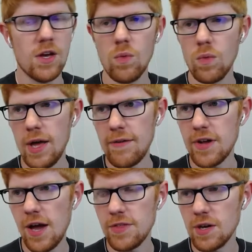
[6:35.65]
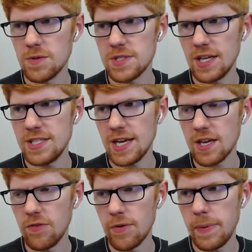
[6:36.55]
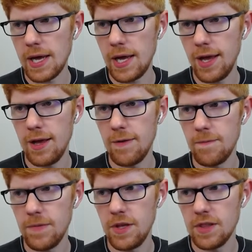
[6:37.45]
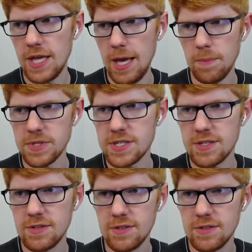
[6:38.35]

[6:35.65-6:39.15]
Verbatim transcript: Well, everything was, like, taken over by the imps.